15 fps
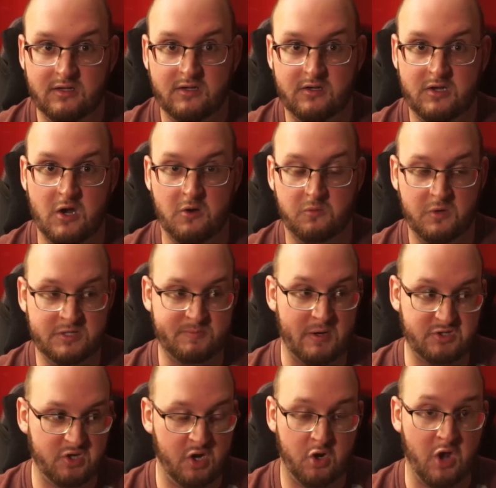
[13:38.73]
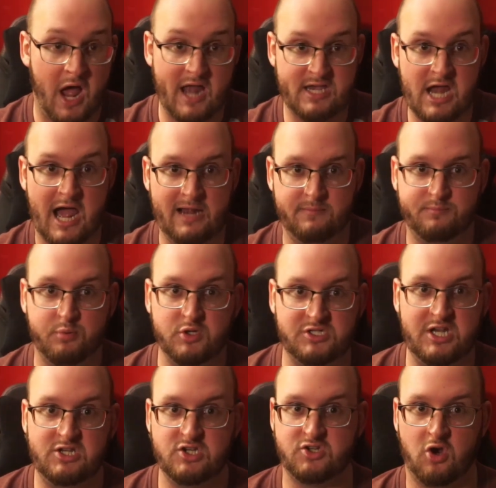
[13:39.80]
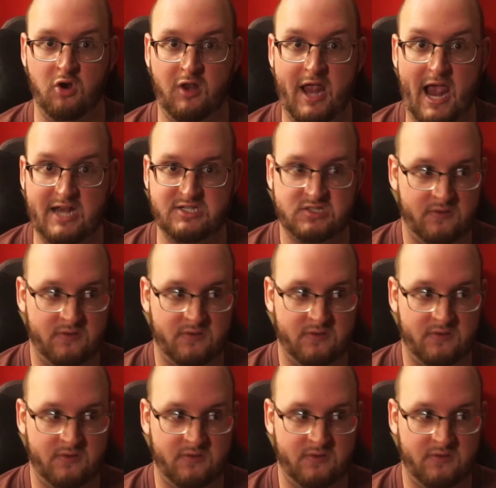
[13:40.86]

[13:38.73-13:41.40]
You know, especially or not not prestigious early access.